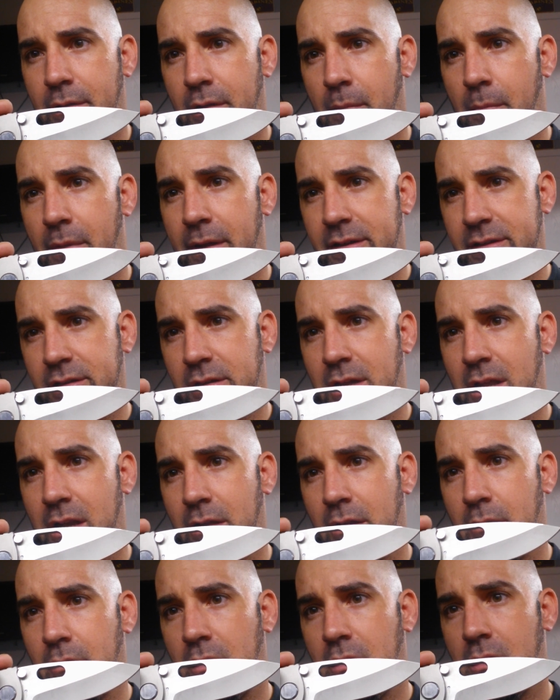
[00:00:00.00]
I'm basically
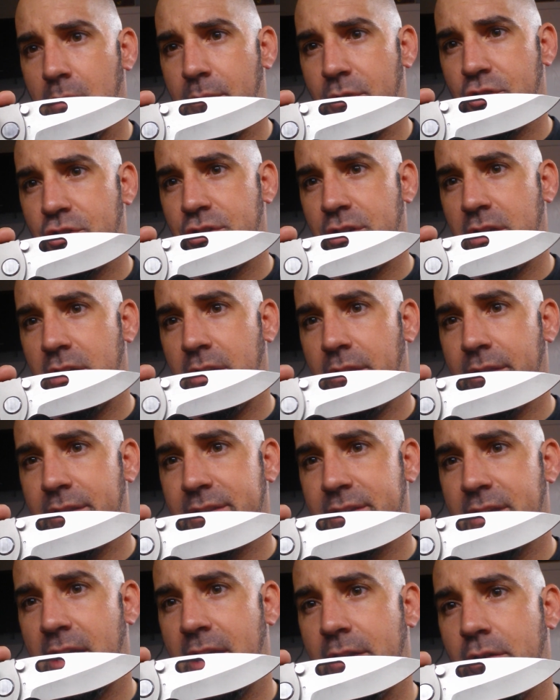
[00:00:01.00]
kind of going to machine in the
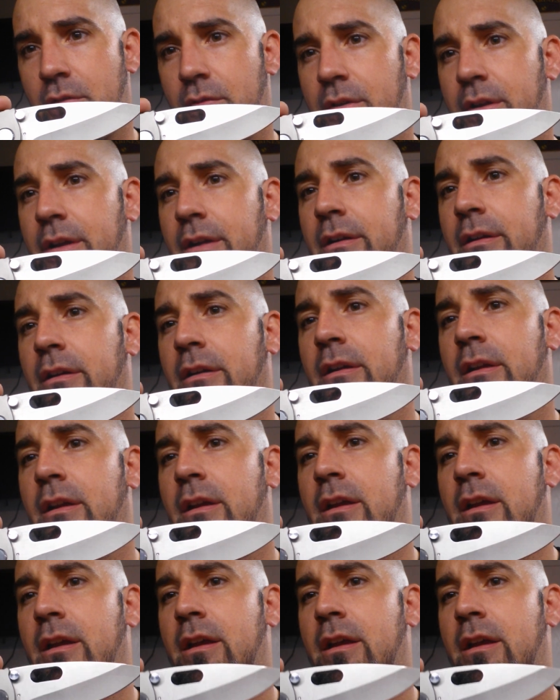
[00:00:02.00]
side over here,